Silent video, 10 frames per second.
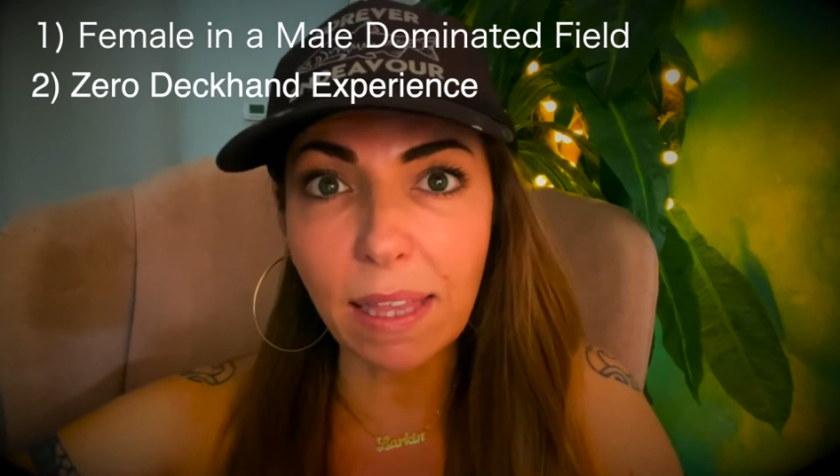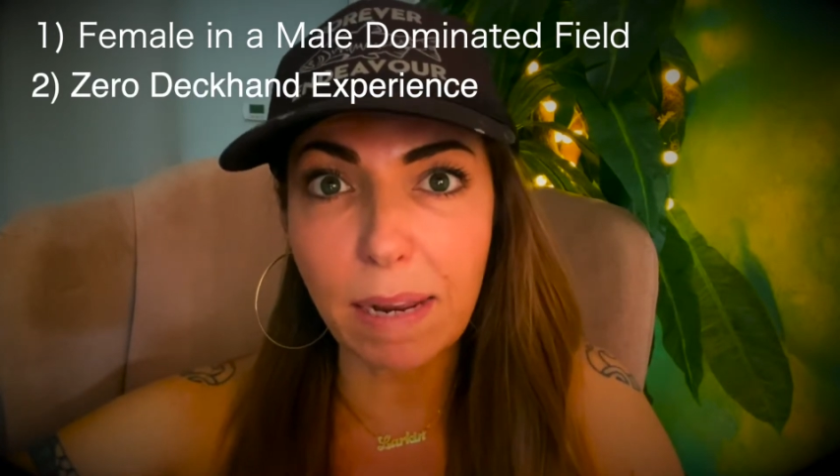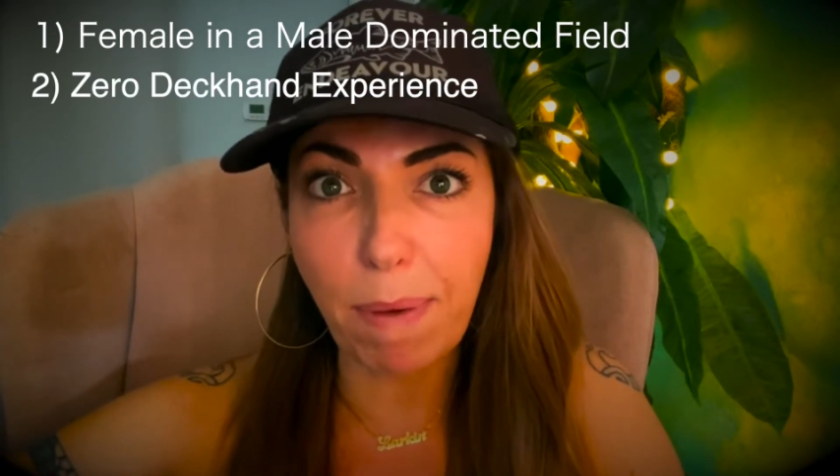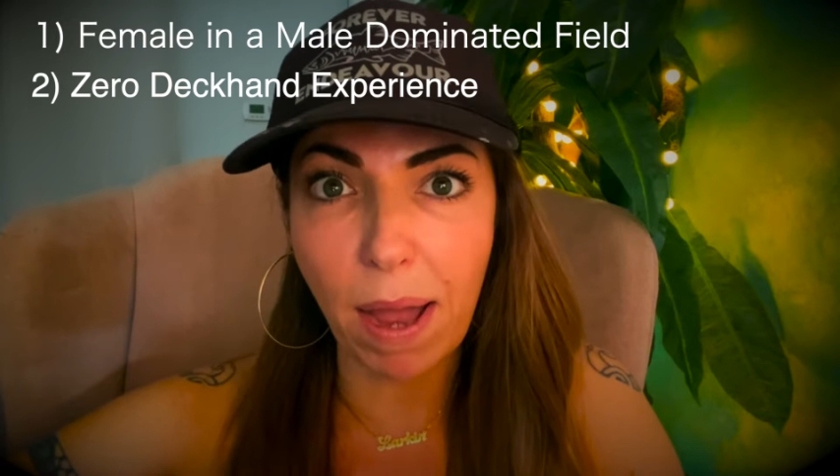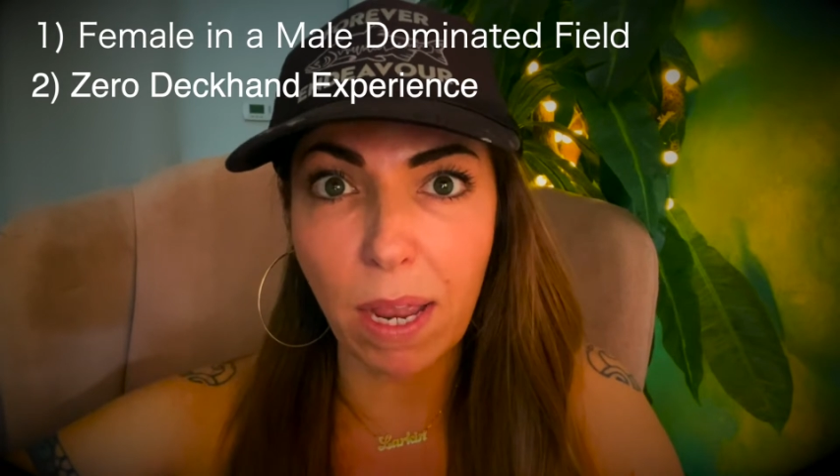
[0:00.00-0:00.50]

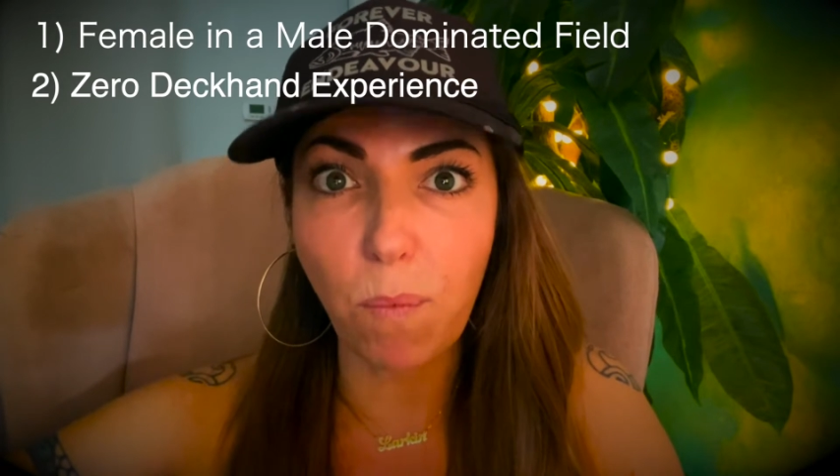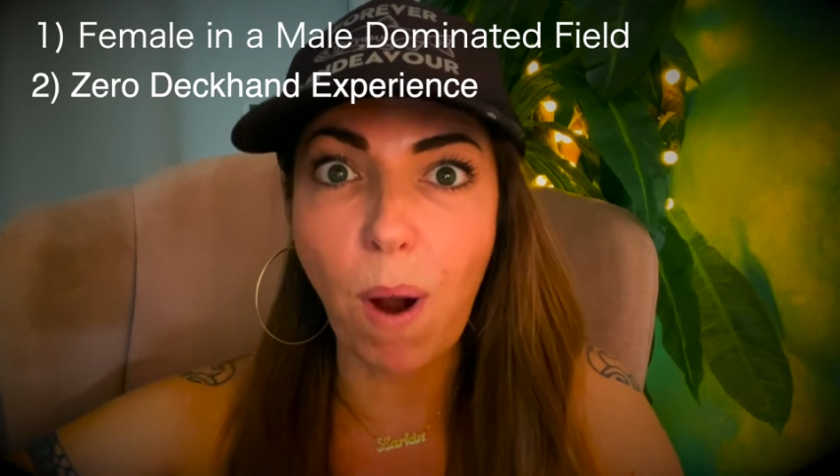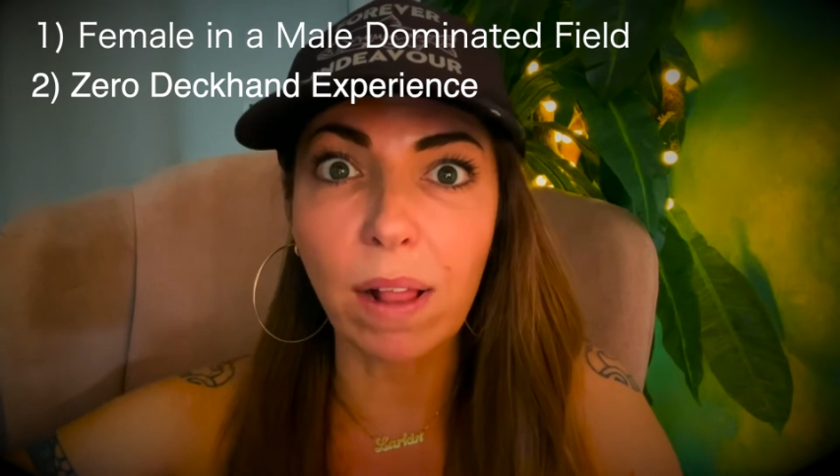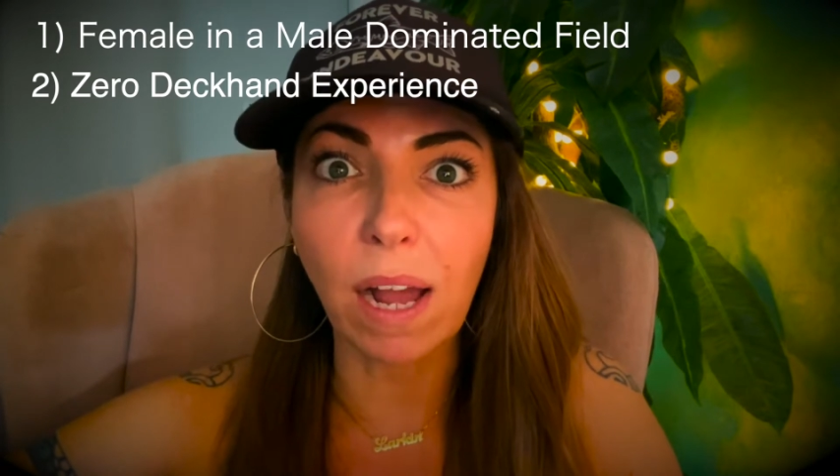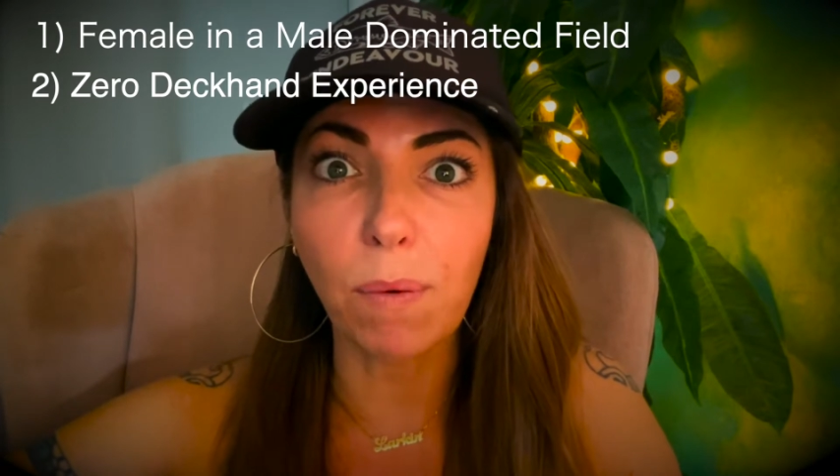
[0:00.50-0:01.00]
anybody
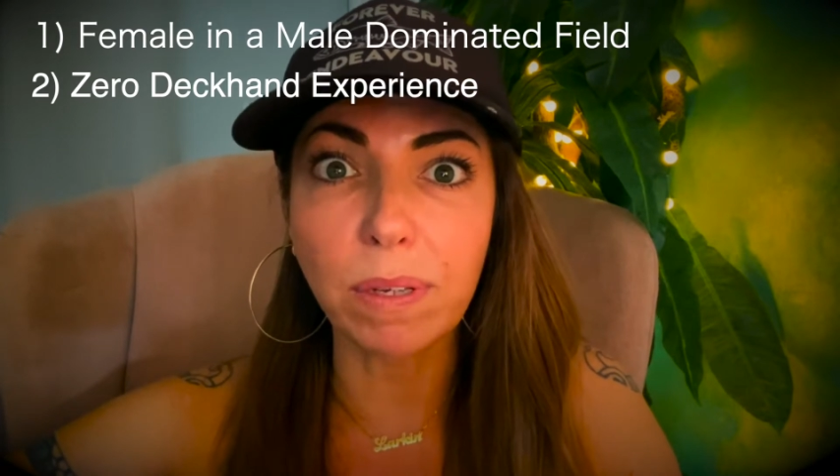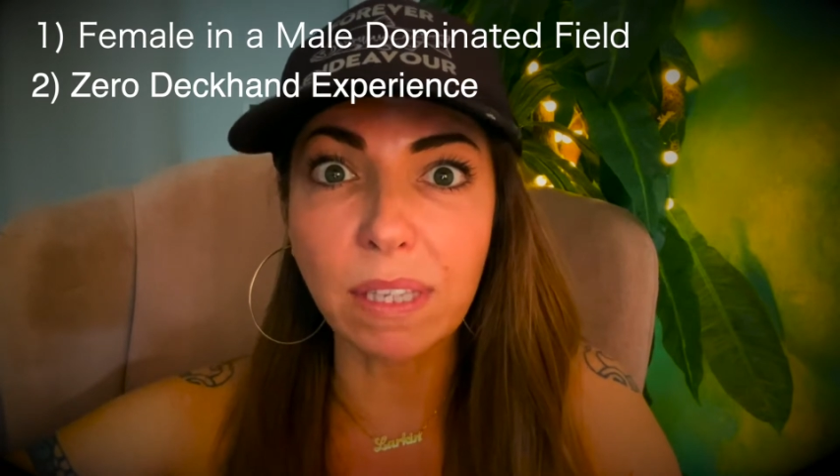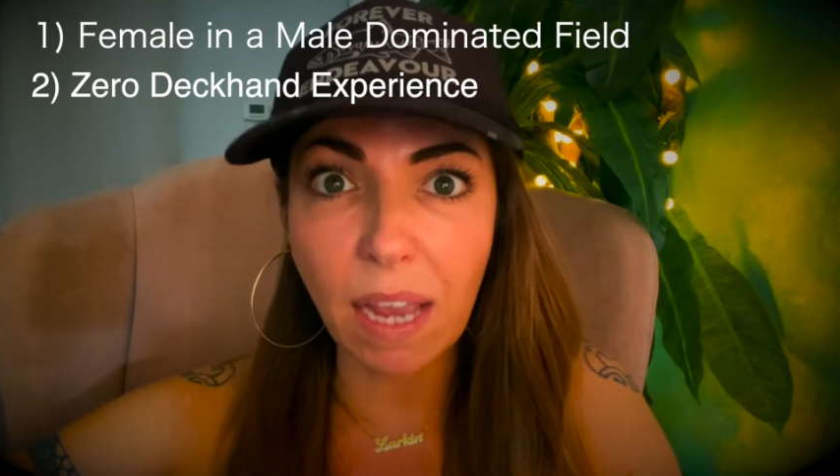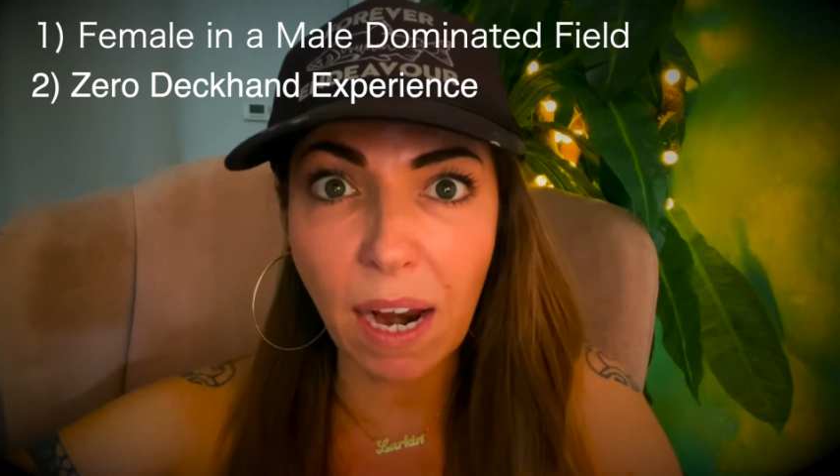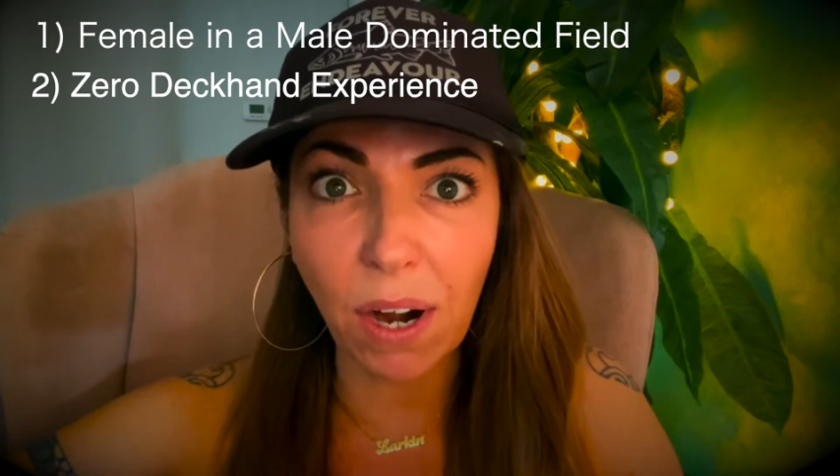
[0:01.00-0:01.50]
while I was
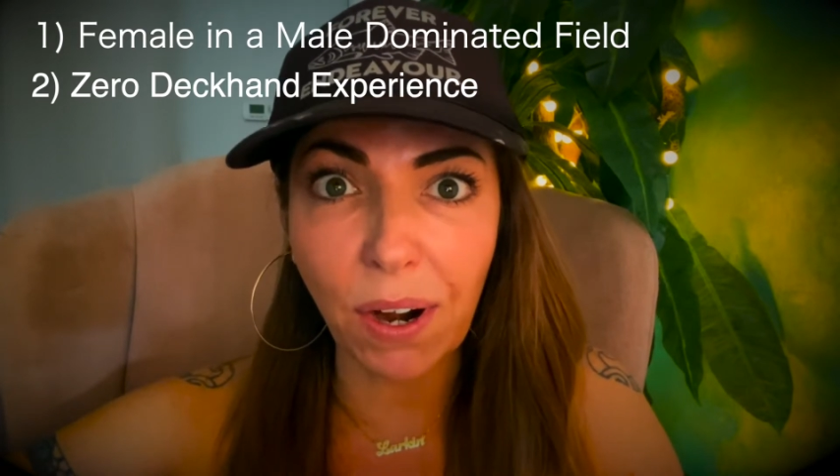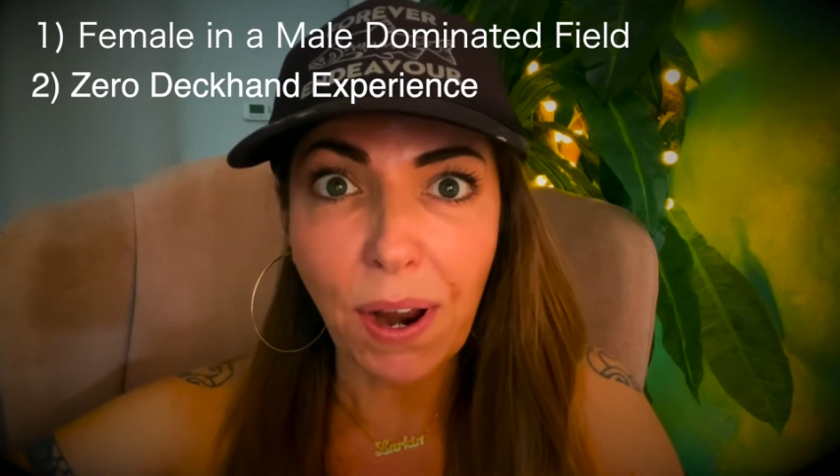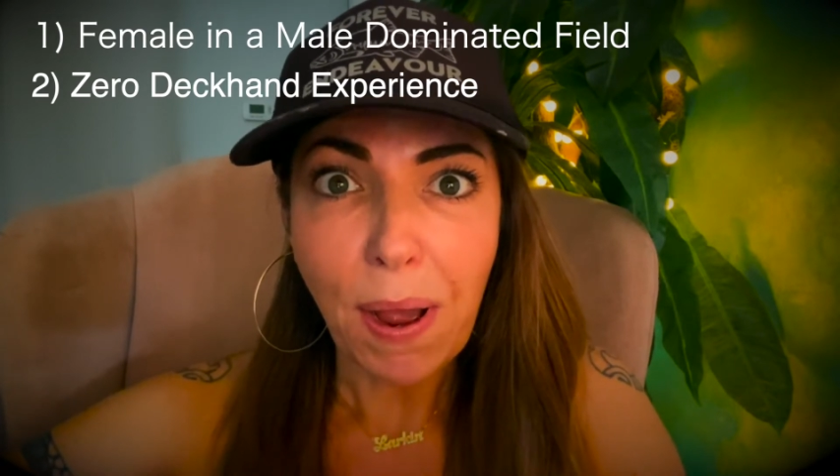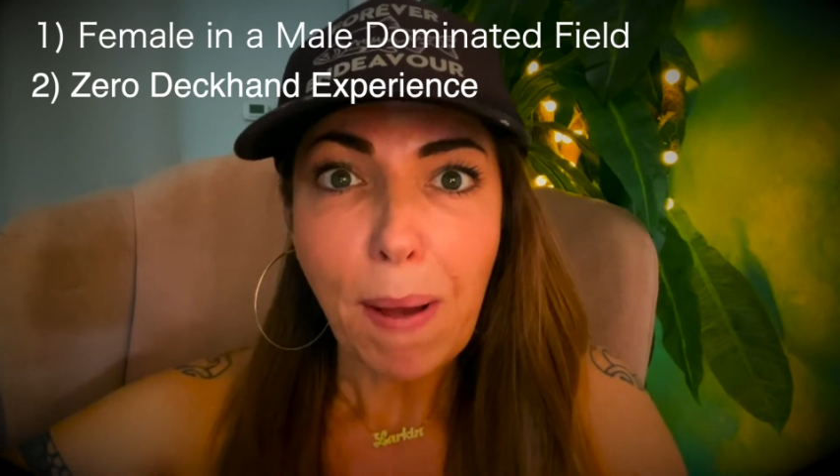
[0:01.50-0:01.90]
there,